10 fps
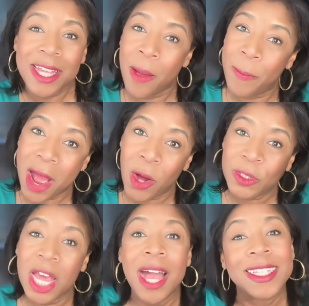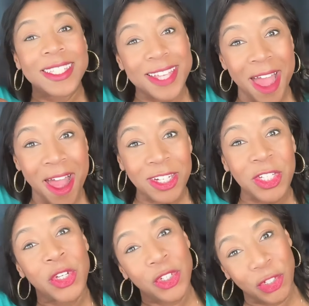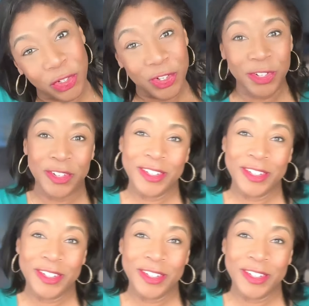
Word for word: about Scott Turner.